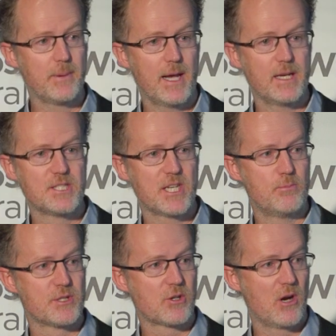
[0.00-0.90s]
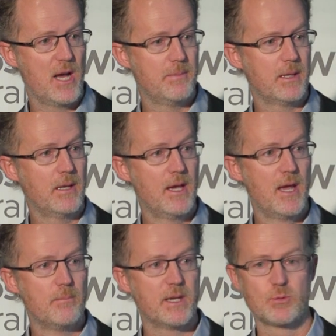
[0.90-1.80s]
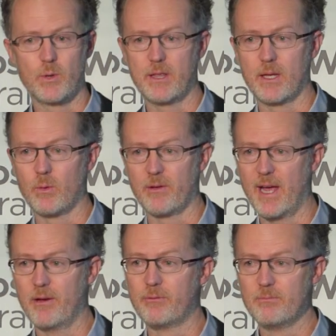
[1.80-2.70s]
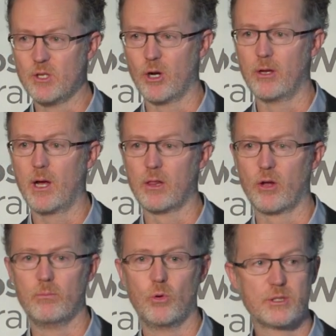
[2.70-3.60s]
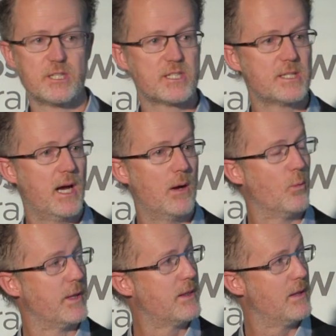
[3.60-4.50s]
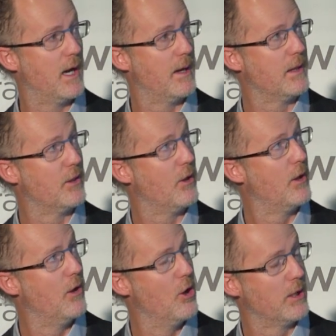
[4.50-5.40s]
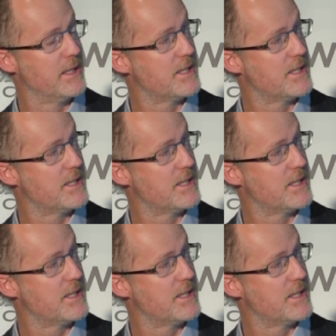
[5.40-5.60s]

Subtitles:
pain and de-prescribing, because we think we have, you know, a lot more to start with in the early